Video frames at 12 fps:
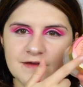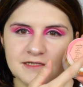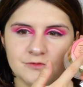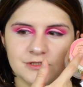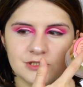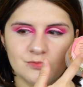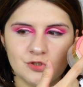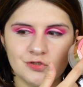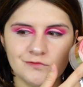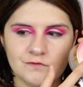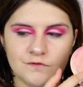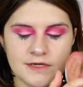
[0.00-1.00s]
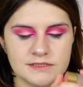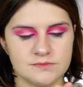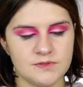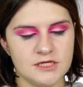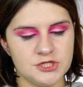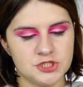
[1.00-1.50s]
face with some Too
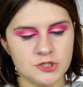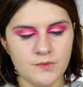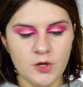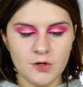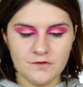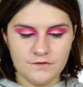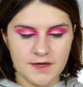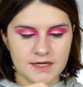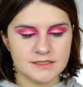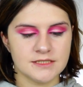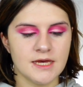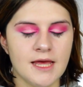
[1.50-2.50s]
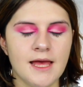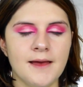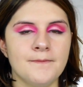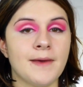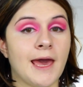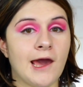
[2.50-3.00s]
Faced Peach Perfect
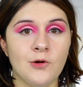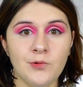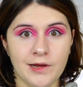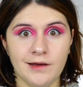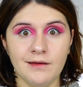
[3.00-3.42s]
Powder.